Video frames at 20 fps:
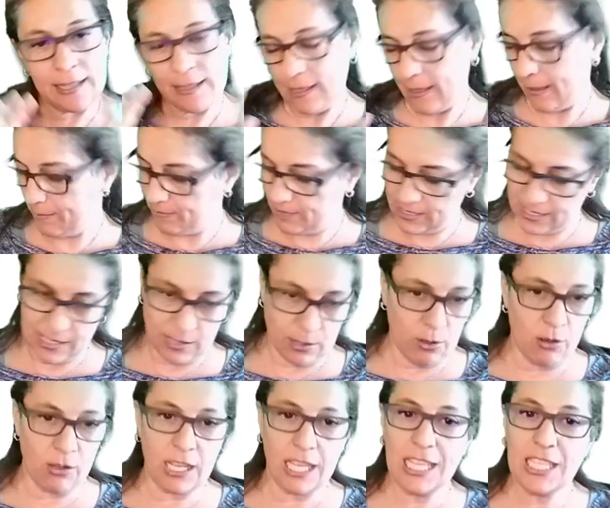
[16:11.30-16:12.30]
it's a
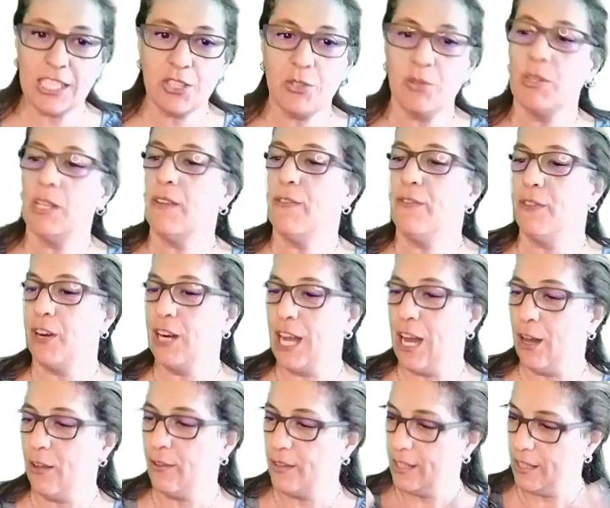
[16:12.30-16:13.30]
long history for
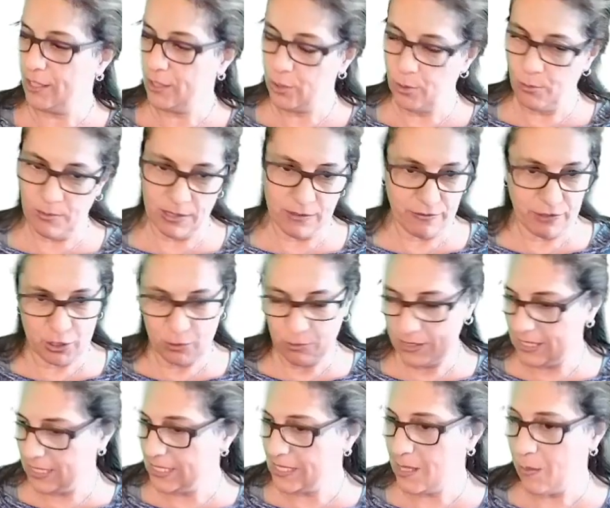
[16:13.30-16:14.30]
how the human visual
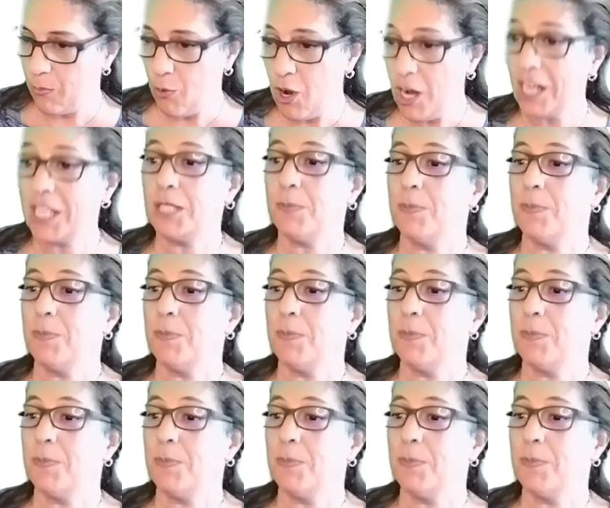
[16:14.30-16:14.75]
system works,